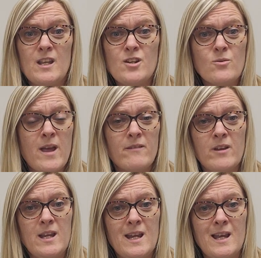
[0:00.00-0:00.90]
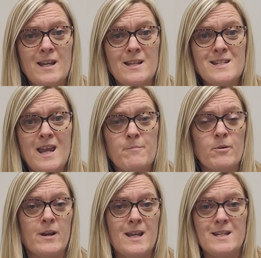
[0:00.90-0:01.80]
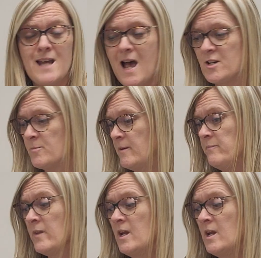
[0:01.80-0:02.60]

don't have any tape or any attachment.